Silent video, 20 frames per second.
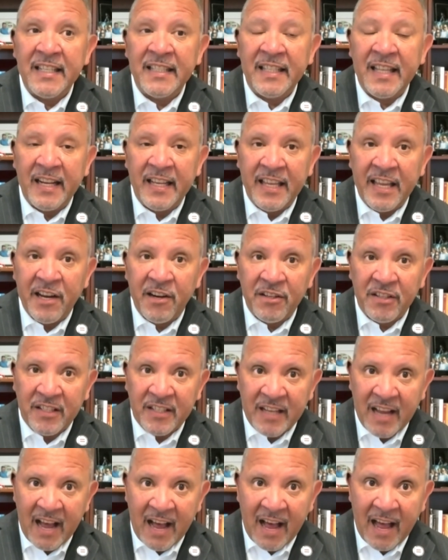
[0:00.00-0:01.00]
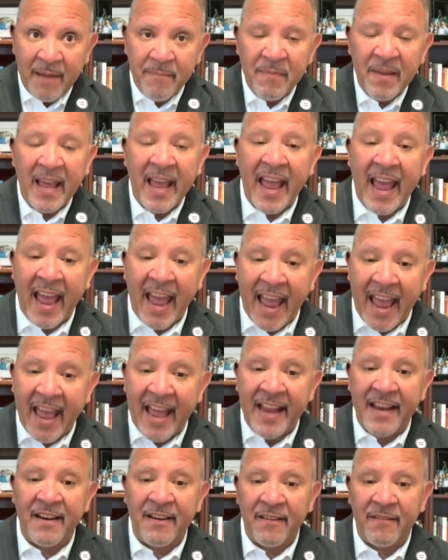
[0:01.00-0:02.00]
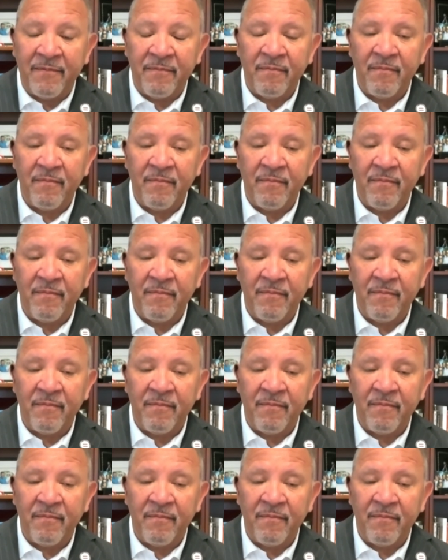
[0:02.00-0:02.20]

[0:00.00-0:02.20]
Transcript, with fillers: than a year's time. And